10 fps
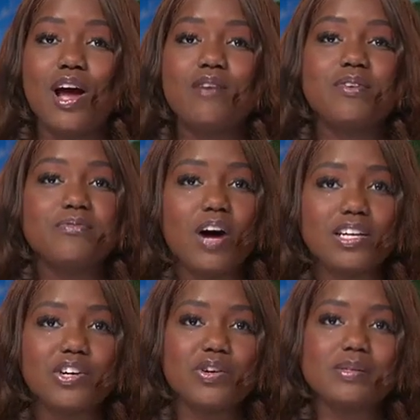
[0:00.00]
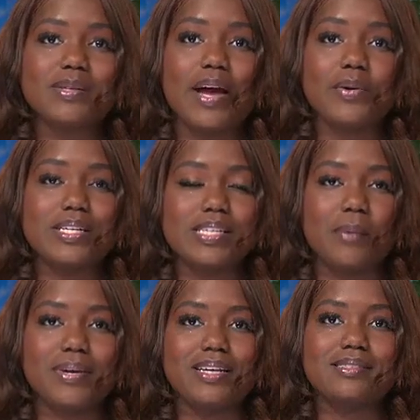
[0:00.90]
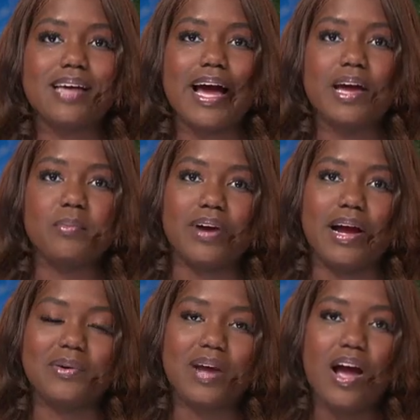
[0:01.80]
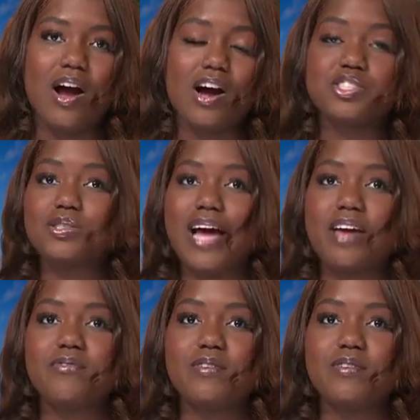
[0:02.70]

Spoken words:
for fallen Chris County Deputy Tyee Browne. On July 5,